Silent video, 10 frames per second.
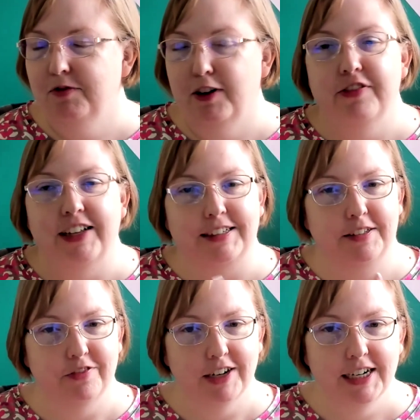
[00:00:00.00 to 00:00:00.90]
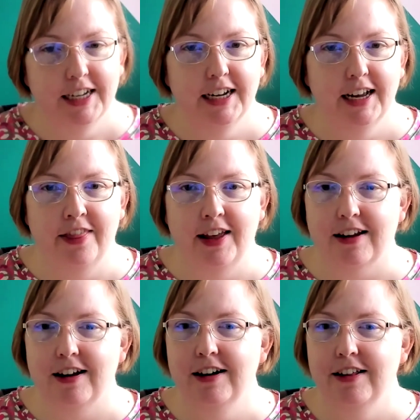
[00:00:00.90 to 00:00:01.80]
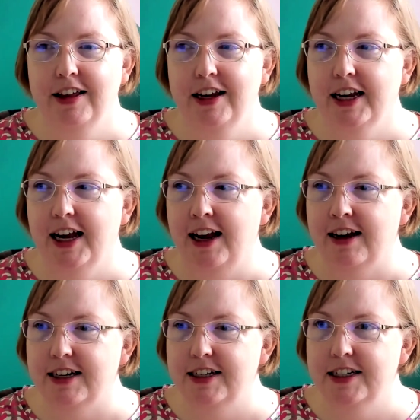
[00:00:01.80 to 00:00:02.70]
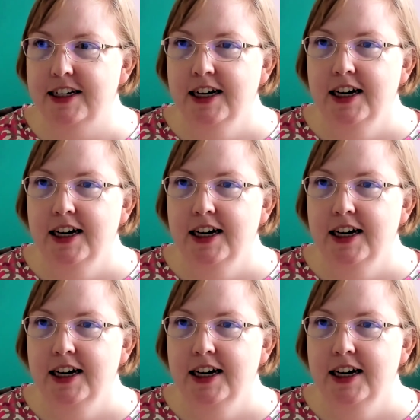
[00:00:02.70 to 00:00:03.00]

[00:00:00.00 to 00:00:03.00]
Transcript: reflexive writing and that kind of thing. And